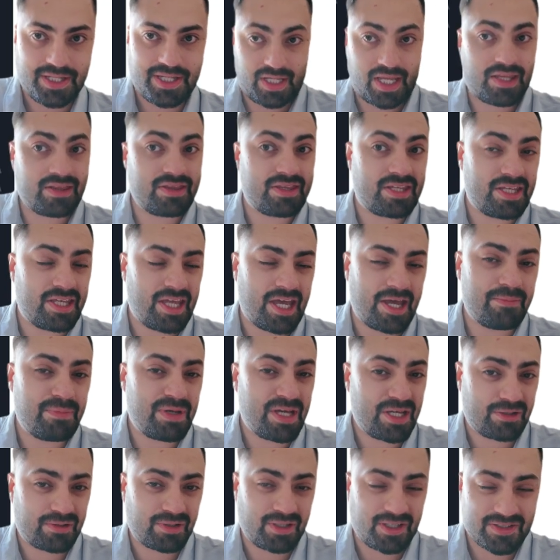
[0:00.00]
and the M
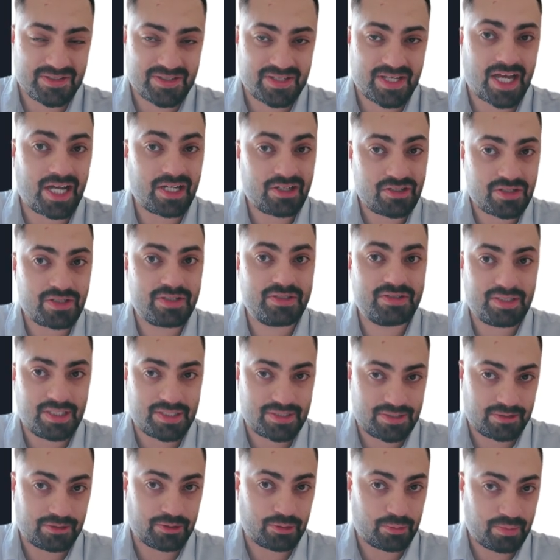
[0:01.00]
A cross actually
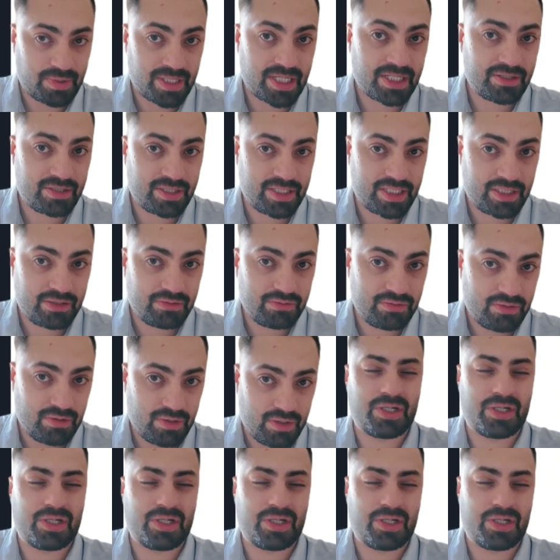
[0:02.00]
does look better now,